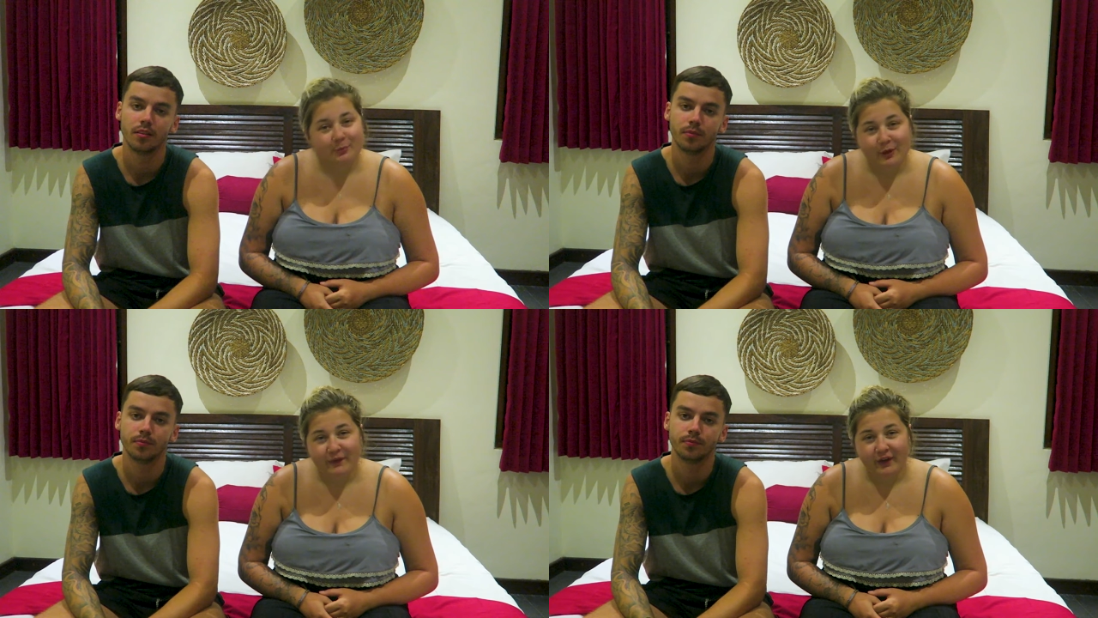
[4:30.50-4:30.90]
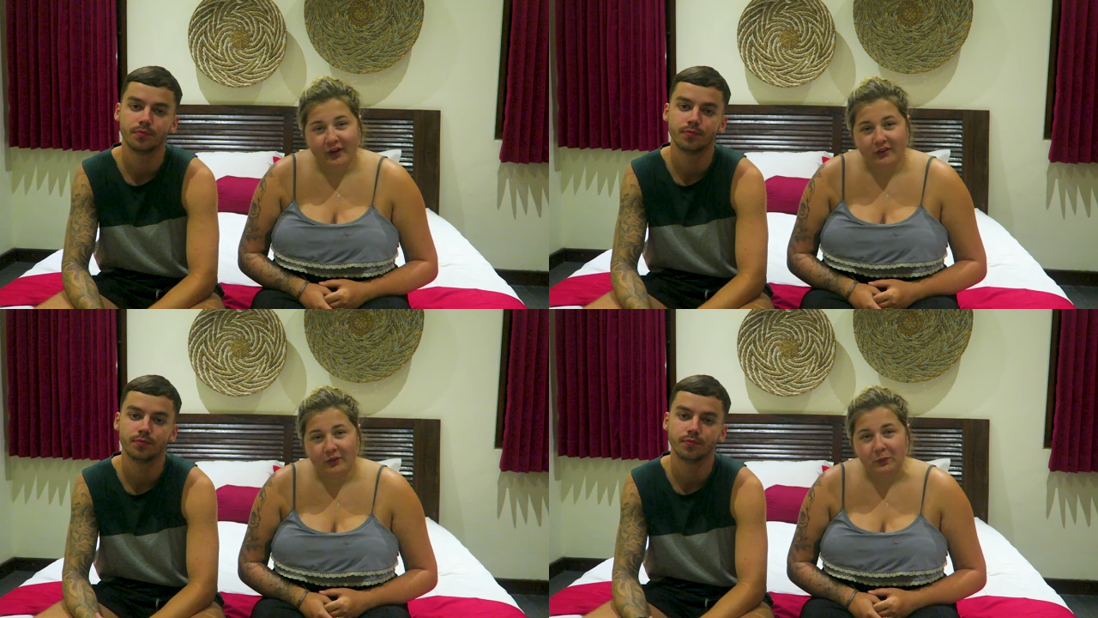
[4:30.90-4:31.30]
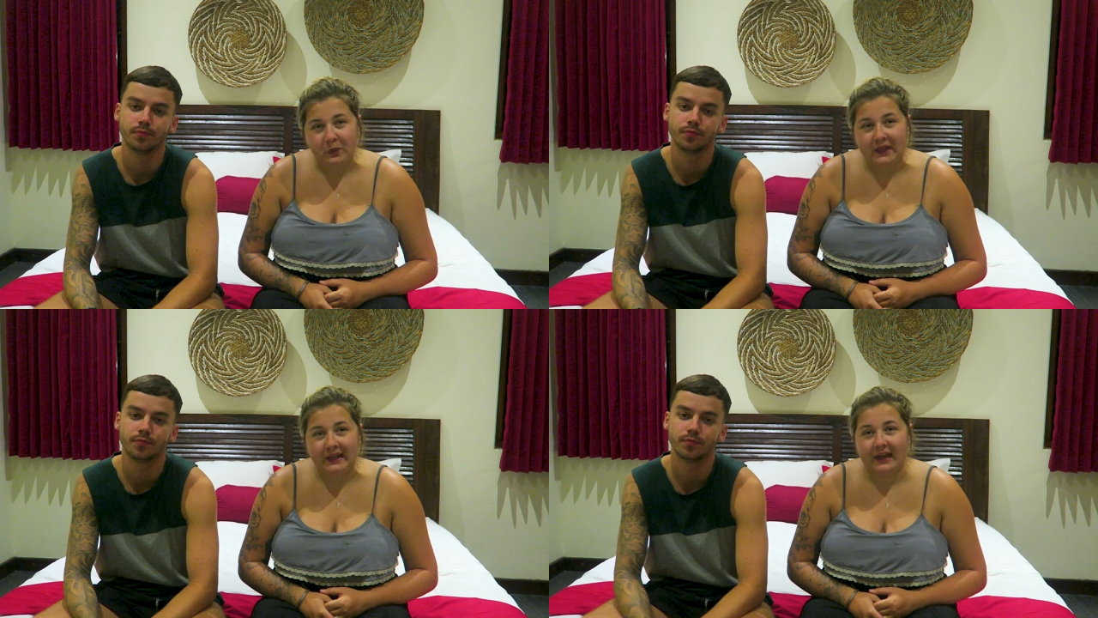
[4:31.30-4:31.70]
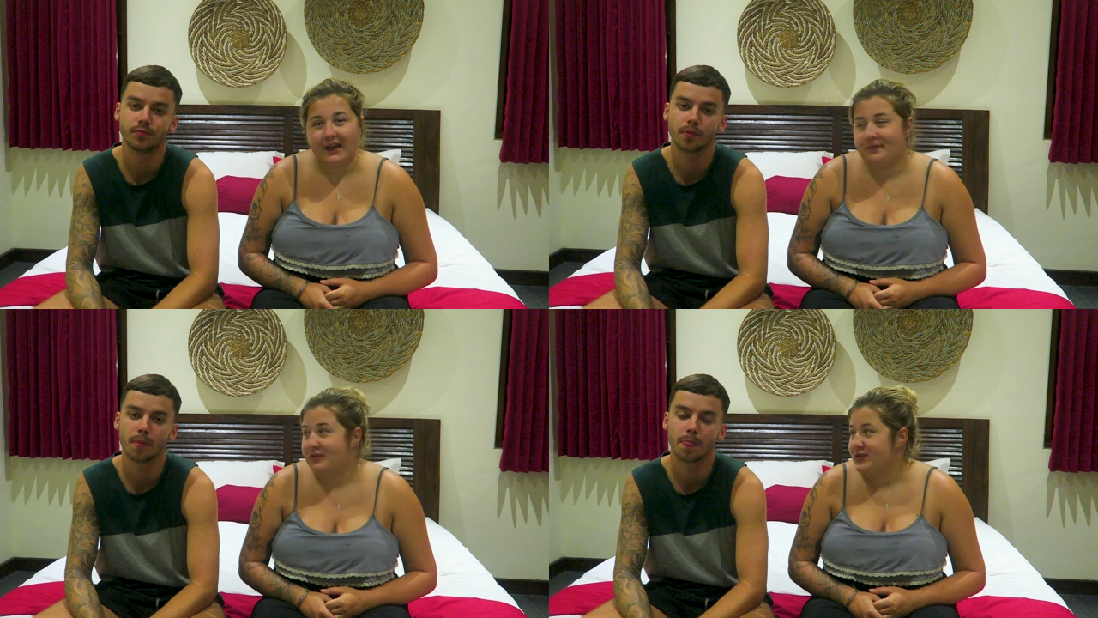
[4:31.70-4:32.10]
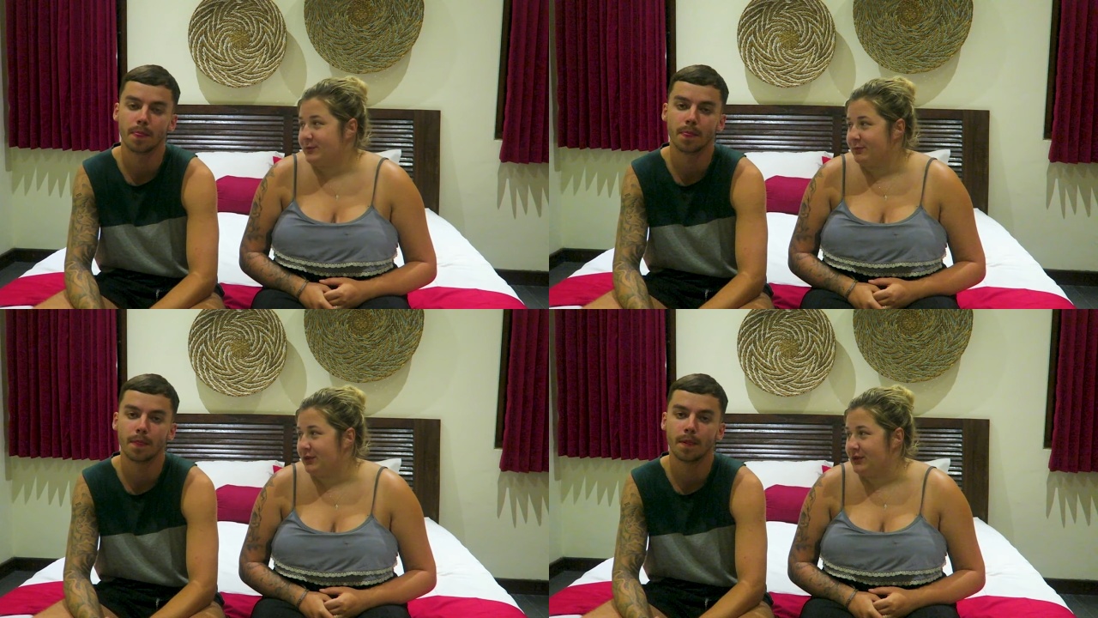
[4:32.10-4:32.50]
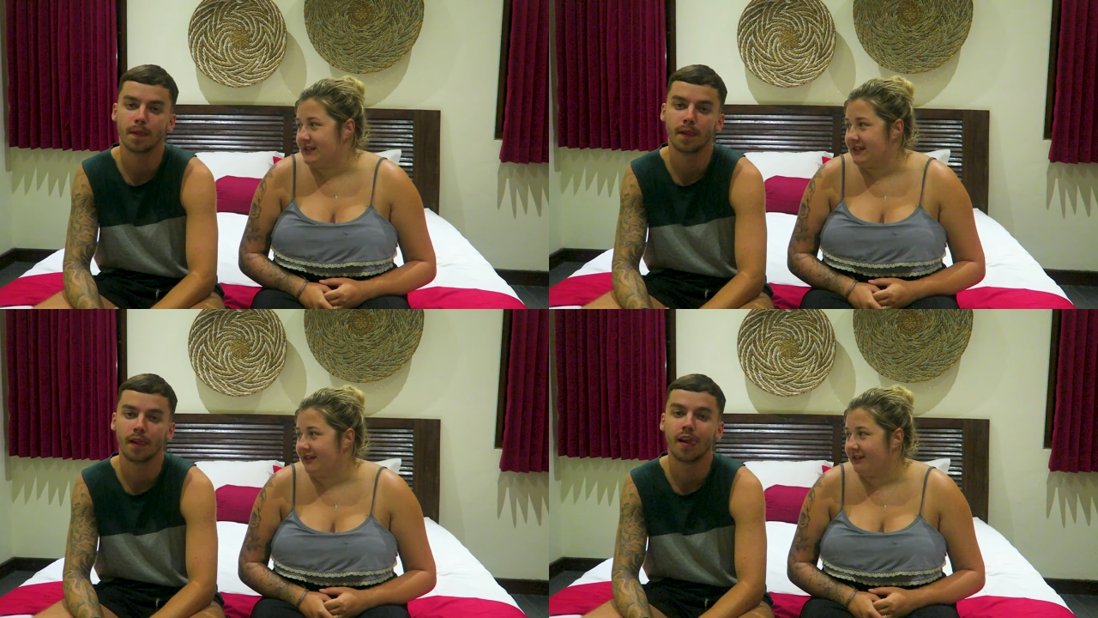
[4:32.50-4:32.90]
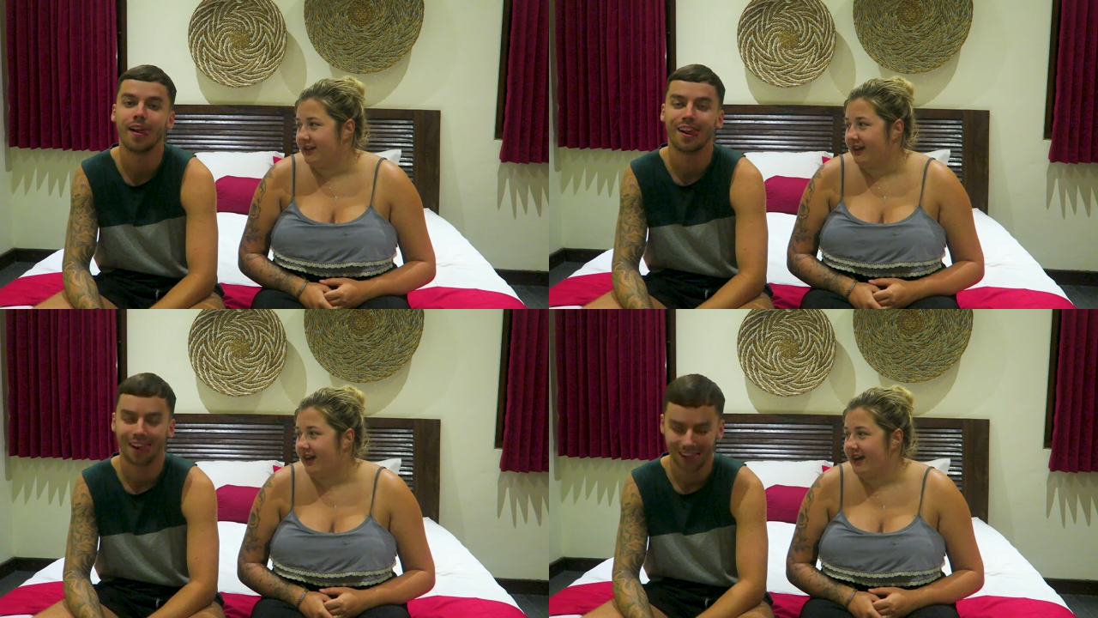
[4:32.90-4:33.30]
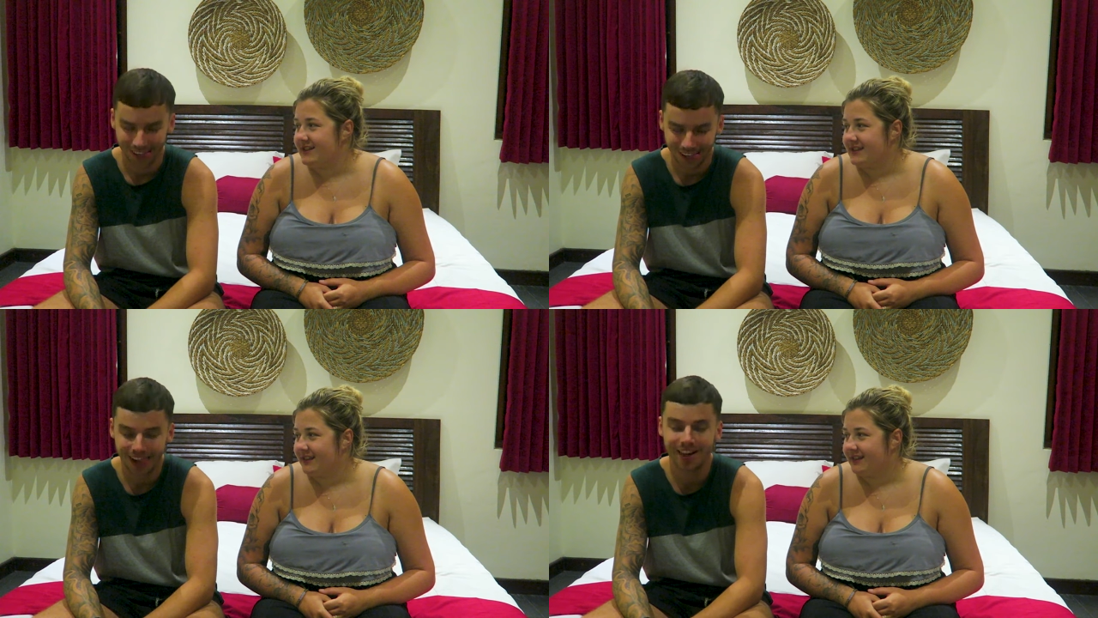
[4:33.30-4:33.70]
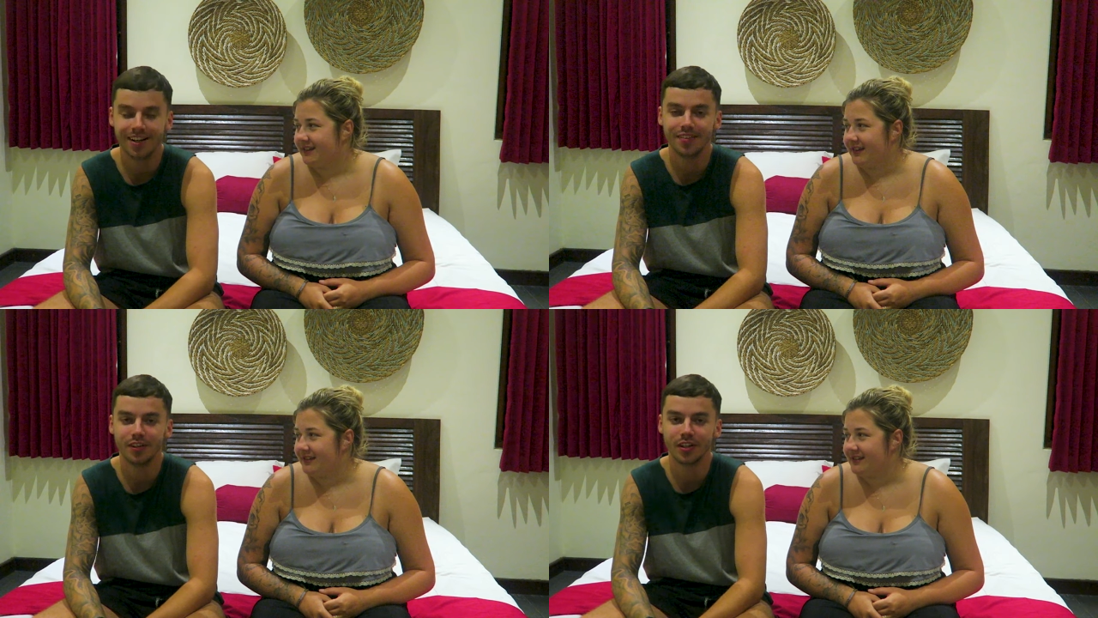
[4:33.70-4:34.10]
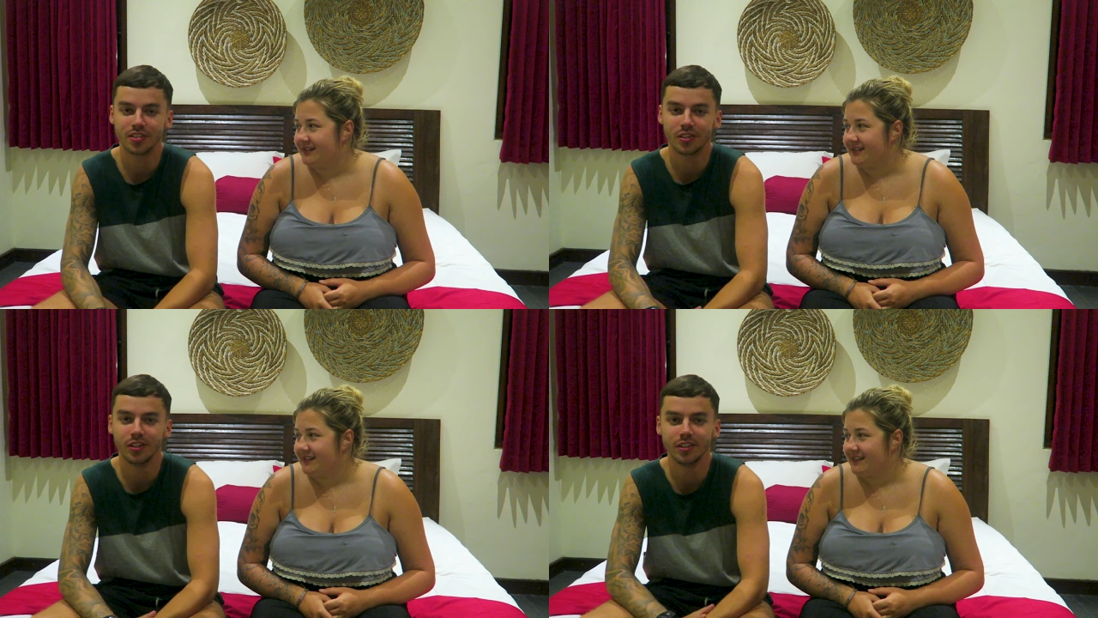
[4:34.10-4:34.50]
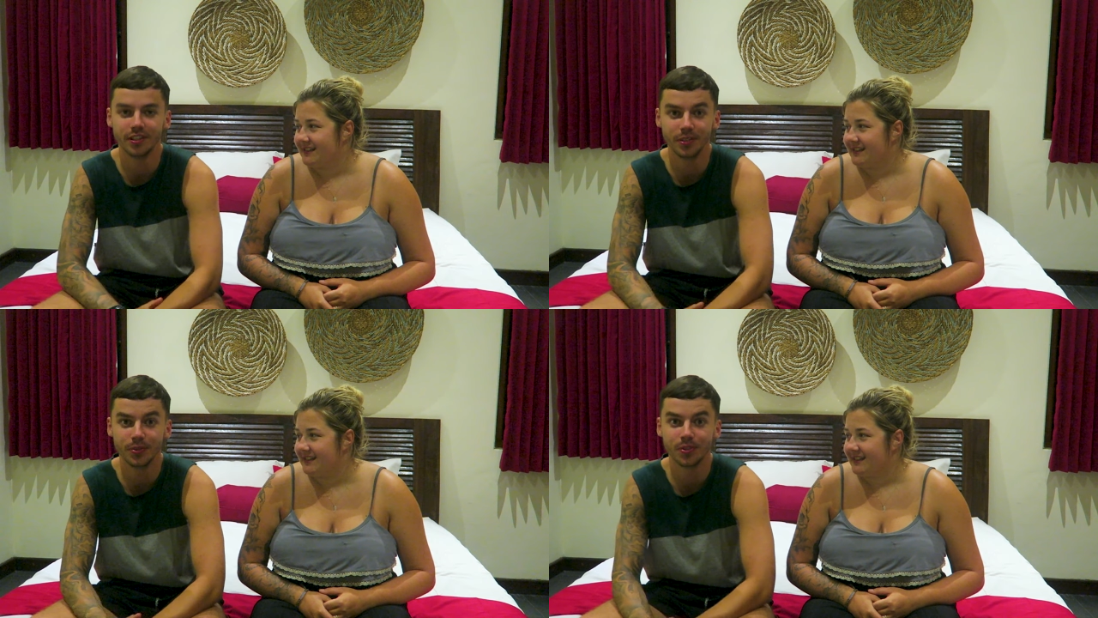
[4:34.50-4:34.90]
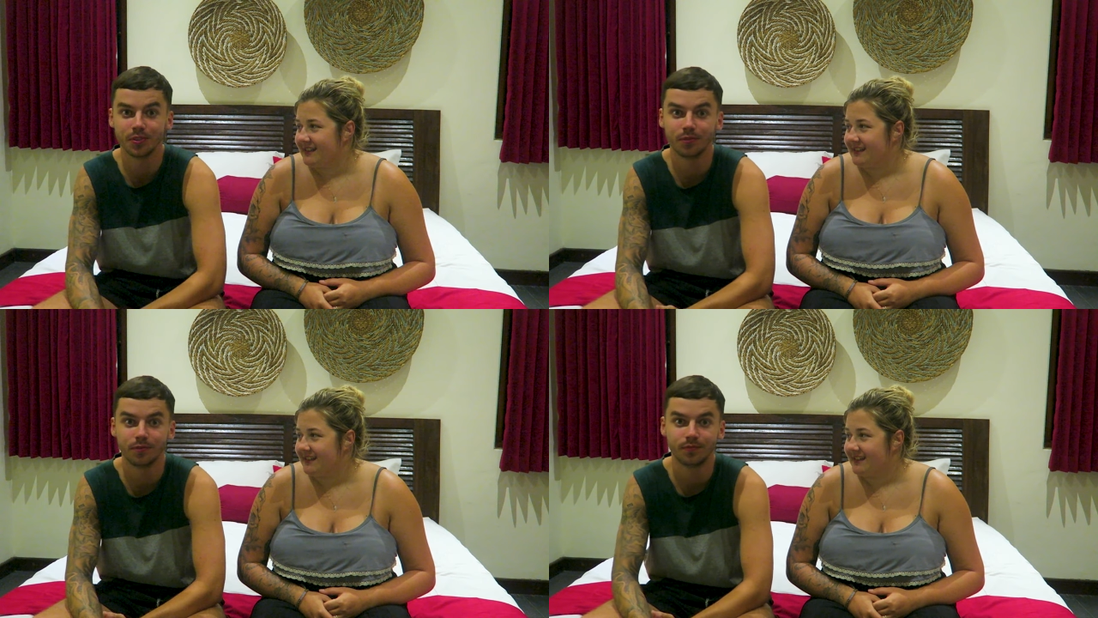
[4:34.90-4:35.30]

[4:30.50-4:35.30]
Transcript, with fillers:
Speaker 1: So moving on, we have some news to tell you guys.
Speaker 2: Very exciting news.